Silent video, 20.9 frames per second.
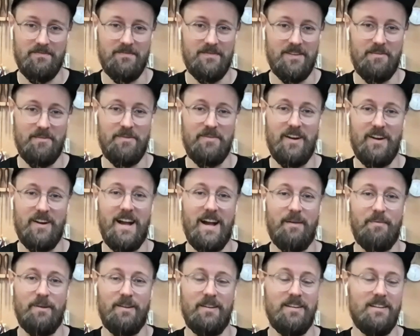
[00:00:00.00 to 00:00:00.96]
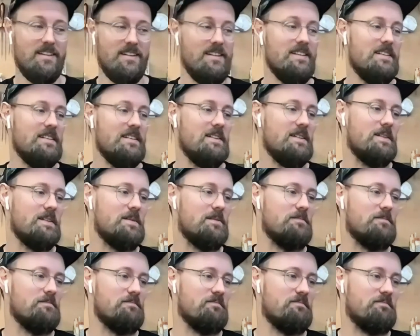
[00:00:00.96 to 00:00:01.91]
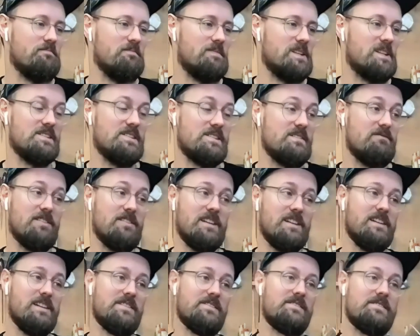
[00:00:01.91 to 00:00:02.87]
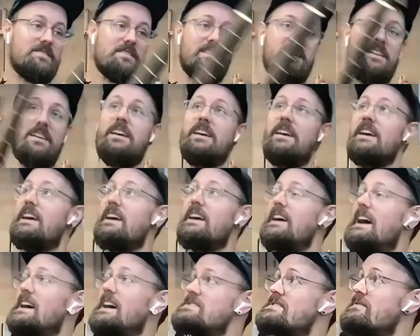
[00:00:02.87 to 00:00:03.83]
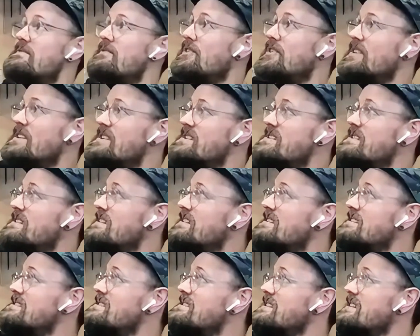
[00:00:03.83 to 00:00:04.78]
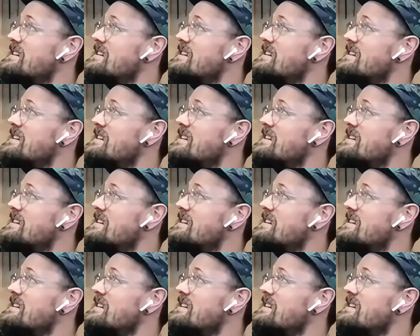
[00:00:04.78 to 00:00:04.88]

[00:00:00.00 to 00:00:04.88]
be very happy, because it really is. It has a voice that